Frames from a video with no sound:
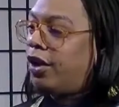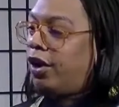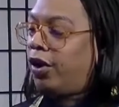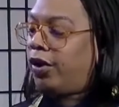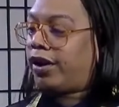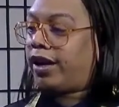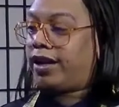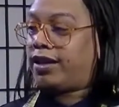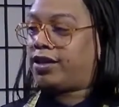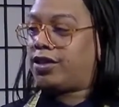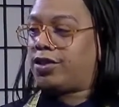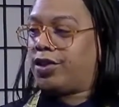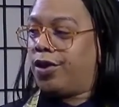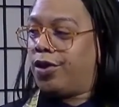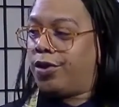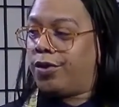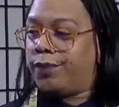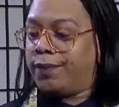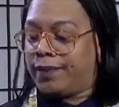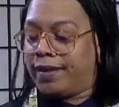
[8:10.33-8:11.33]
Okay,
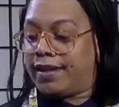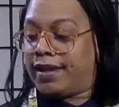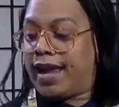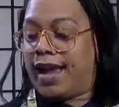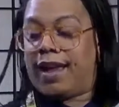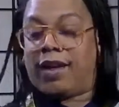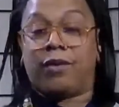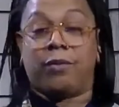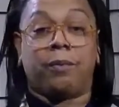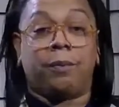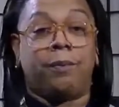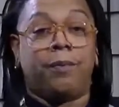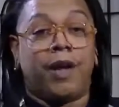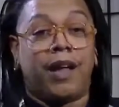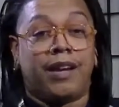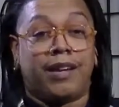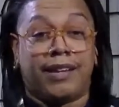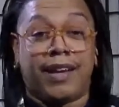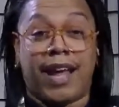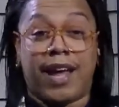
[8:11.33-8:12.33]
so yeah,
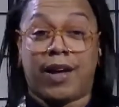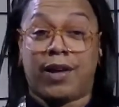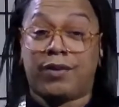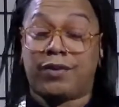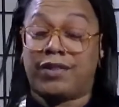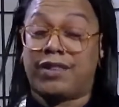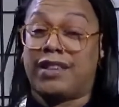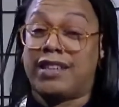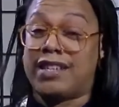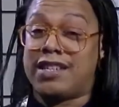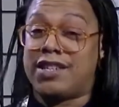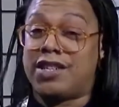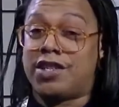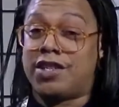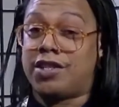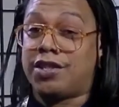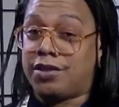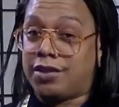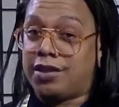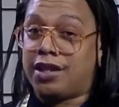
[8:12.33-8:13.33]
now the
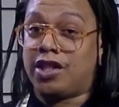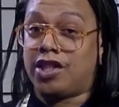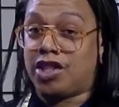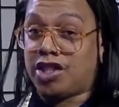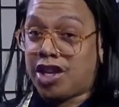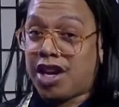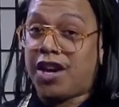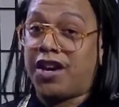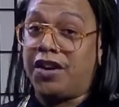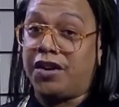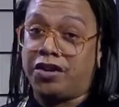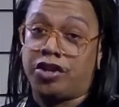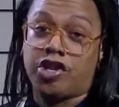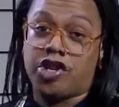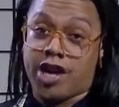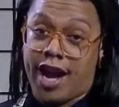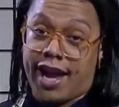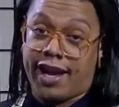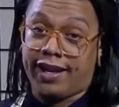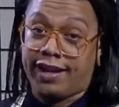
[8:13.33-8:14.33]
sh- the share
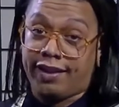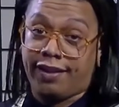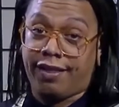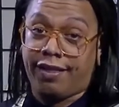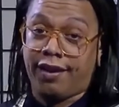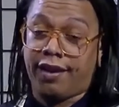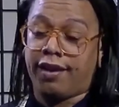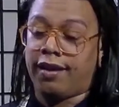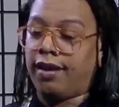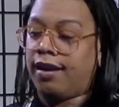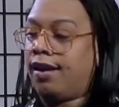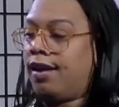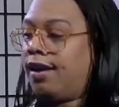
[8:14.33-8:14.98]
jacket thing,